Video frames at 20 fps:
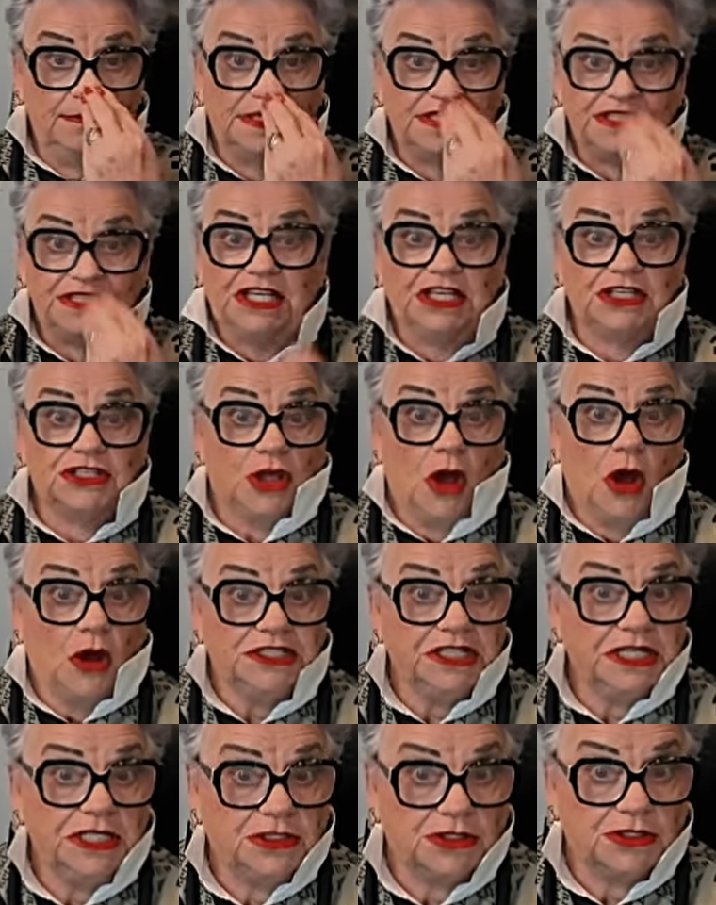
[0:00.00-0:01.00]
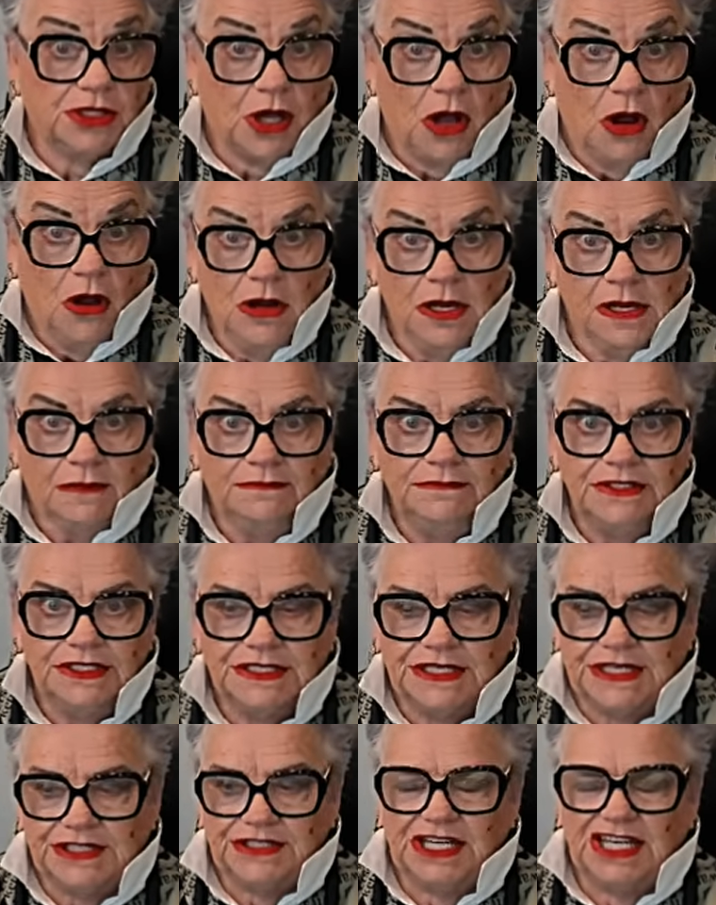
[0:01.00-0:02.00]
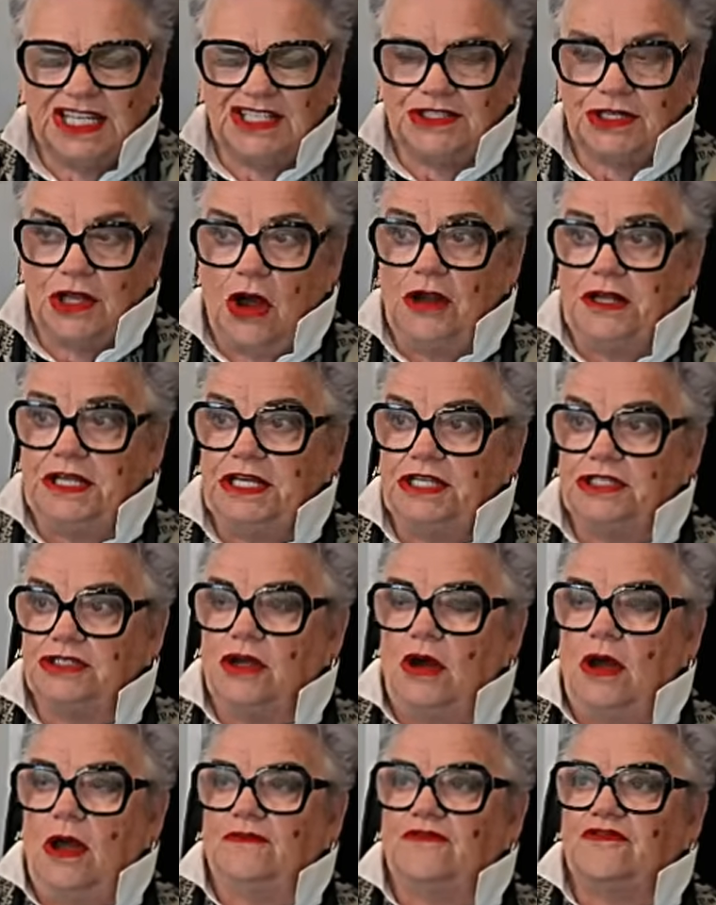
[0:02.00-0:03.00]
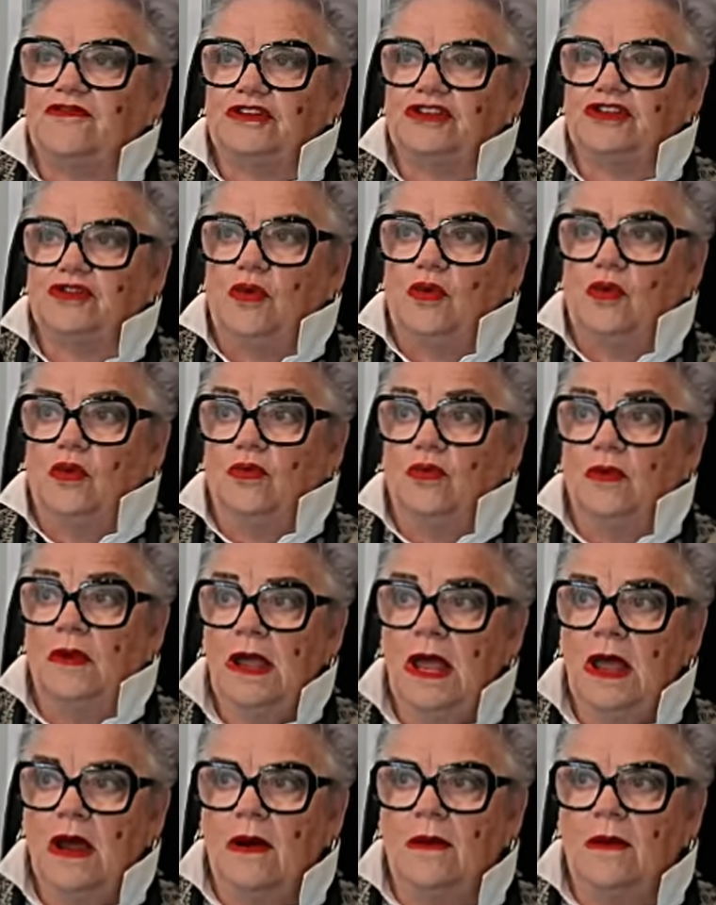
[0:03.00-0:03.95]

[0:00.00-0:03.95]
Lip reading: It's exciting times. It's exciting time for us all.